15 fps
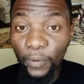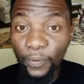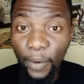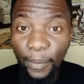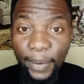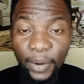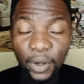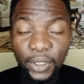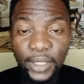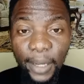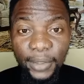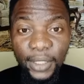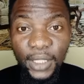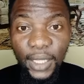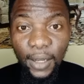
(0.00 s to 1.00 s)
Now, this is
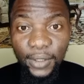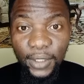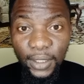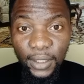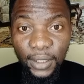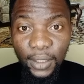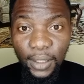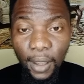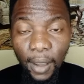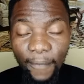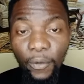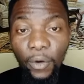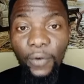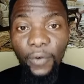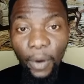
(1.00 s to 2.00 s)
the part that really got
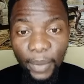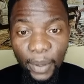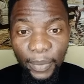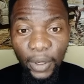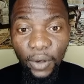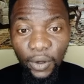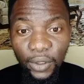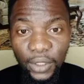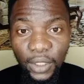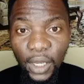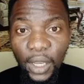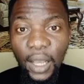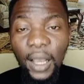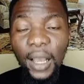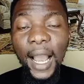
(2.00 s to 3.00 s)
people
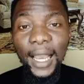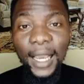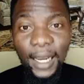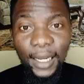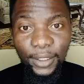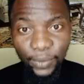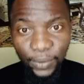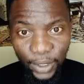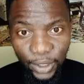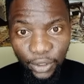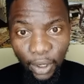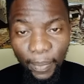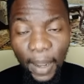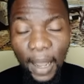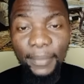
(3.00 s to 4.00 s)
angry and talking.
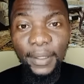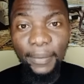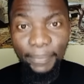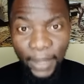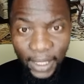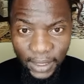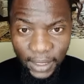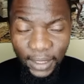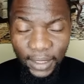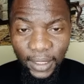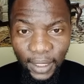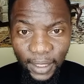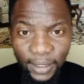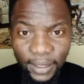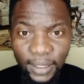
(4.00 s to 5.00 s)
Now,
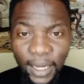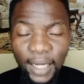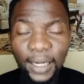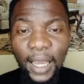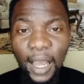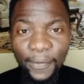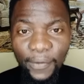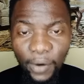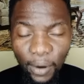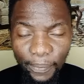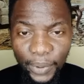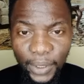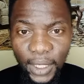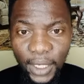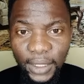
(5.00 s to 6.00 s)
under his
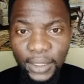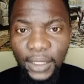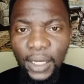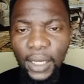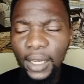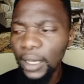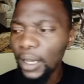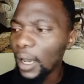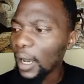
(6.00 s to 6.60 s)
comments, a